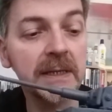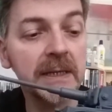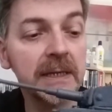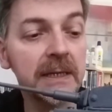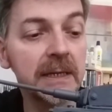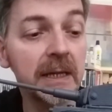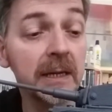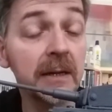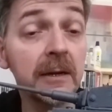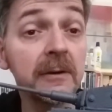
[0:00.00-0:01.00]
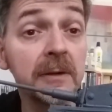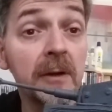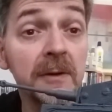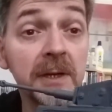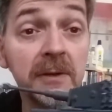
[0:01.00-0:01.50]
And I know a
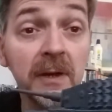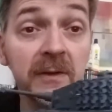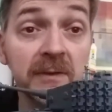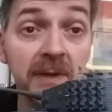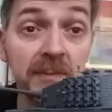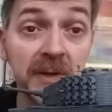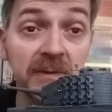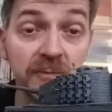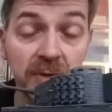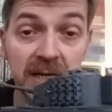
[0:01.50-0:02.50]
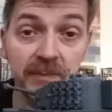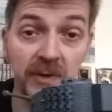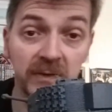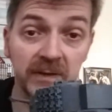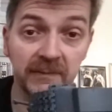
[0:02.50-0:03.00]
lot of you guys have given me some really
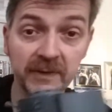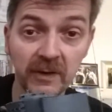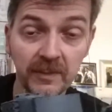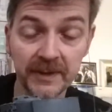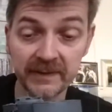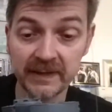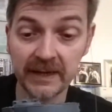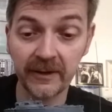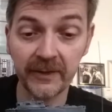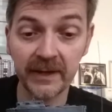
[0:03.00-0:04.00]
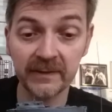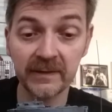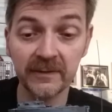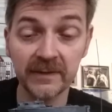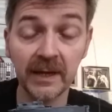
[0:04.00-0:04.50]
positive comments out there,
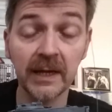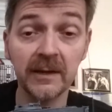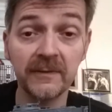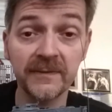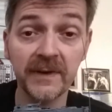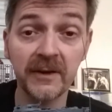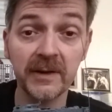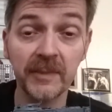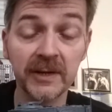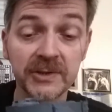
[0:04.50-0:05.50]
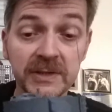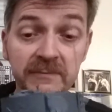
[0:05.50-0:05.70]
so thank you very much.